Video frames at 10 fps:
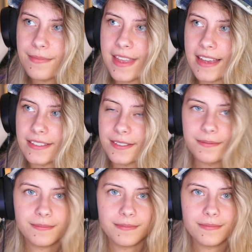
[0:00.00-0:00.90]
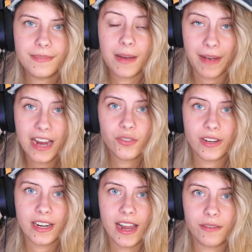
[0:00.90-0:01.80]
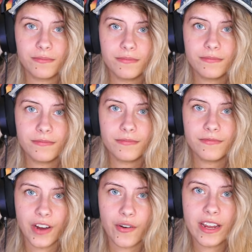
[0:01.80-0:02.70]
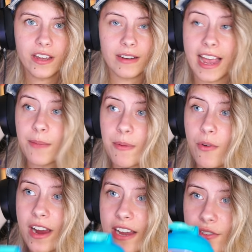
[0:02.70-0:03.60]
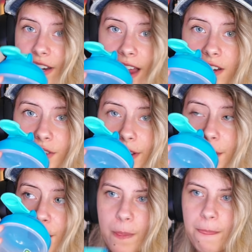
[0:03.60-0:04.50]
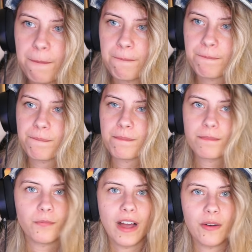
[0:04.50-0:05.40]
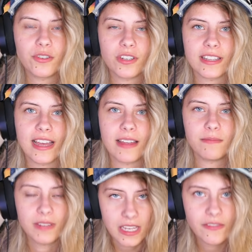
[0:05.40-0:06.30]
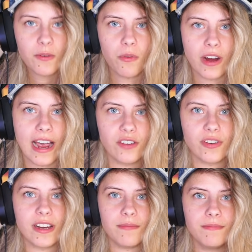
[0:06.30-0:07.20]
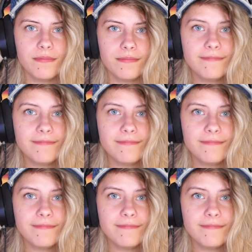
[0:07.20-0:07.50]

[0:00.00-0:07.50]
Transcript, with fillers: Yes, I'm hydrated now. Very good. I could be more hydrated, actually. Wow, would you look at that? Even more hydrated.